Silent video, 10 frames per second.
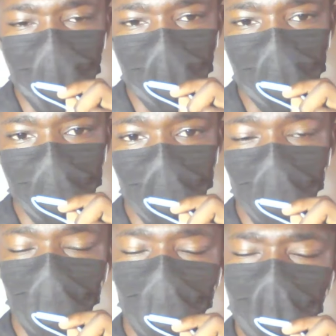answer
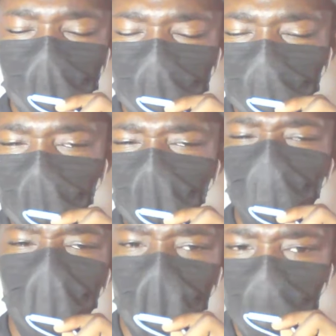in this time
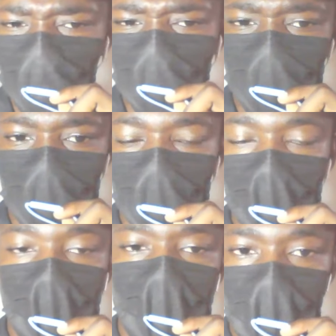you are born a dear
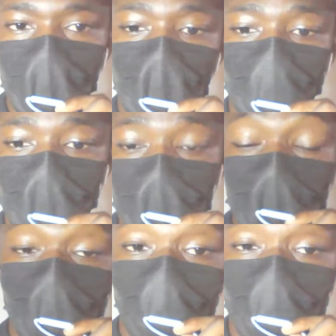a one be per
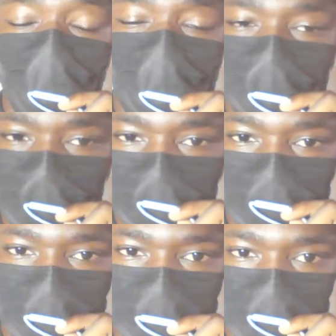manual conum
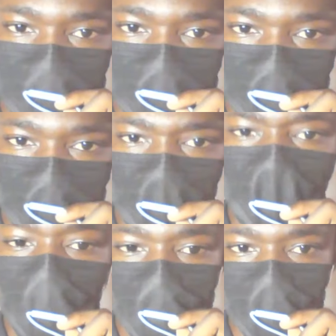sense a
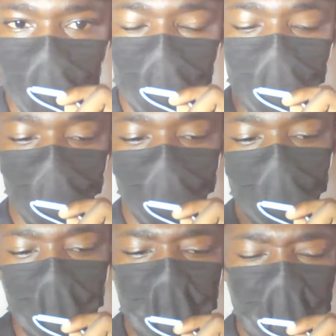brony a pencil
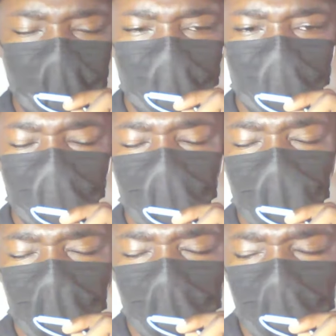ain't he
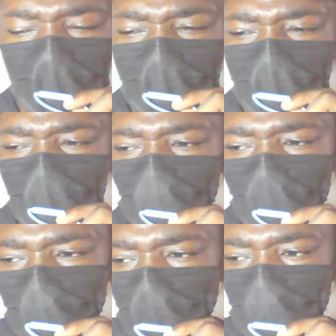a man
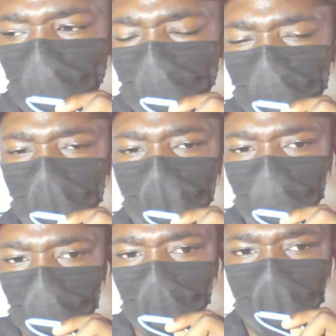by pointing a
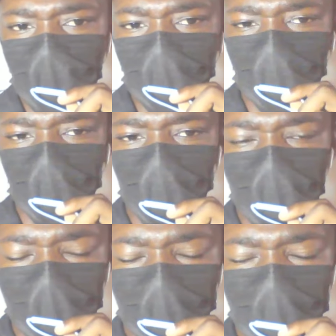boy is in it
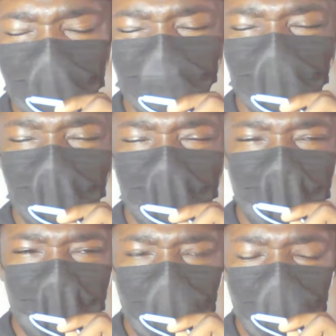and say
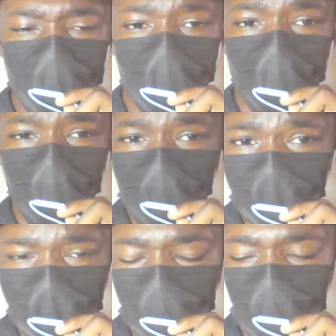hey so one
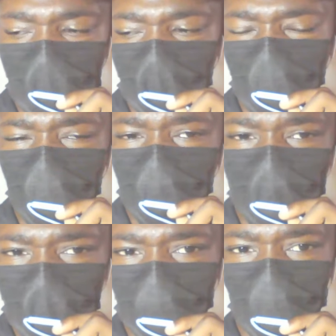name no
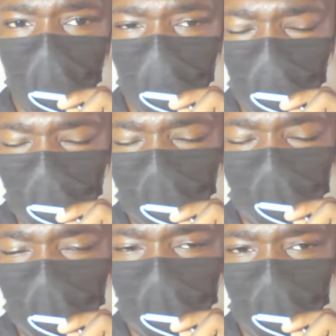money, no
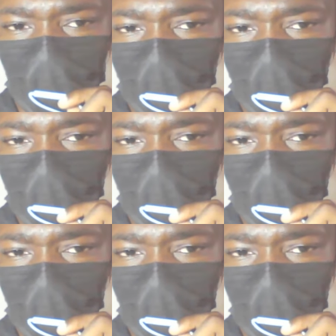regulation. We